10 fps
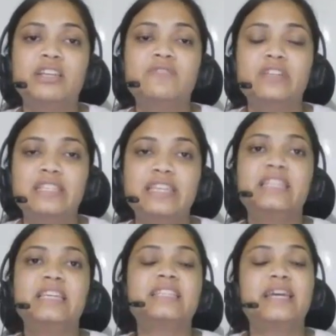and we see
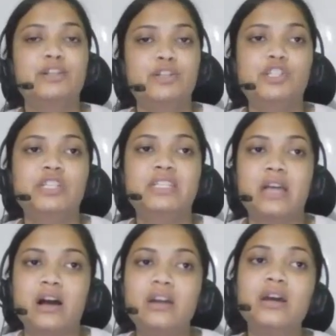these energies
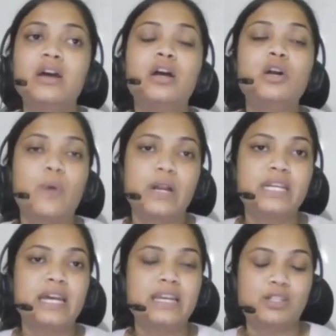are
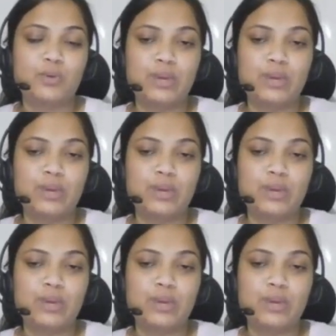quantized.